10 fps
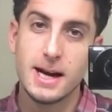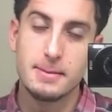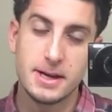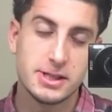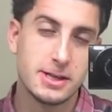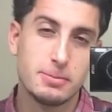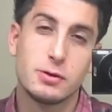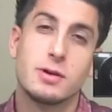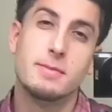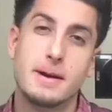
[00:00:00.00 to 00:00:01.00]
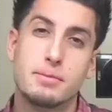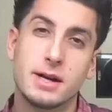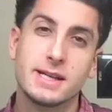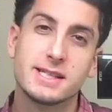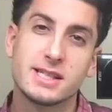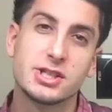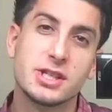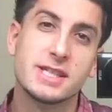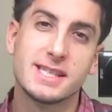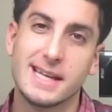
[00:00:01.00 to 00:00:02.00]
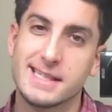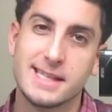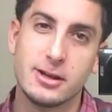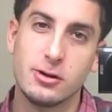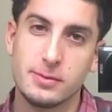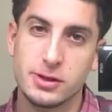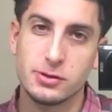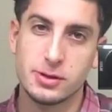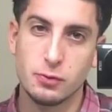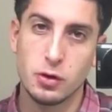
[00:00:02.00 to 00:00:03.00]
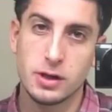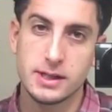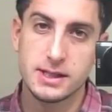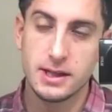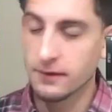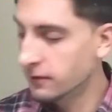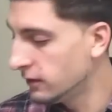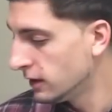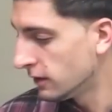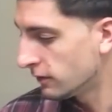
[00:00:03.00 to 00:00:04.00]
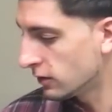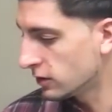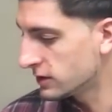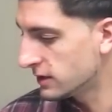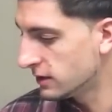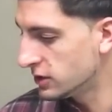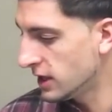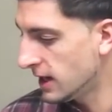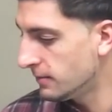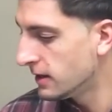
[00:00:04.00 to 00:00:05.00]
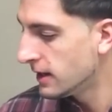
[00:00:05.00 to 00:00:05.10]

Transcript: I'm actually going to bring one of my buddies because Gina's got to stay home and do some work and stuff for her job.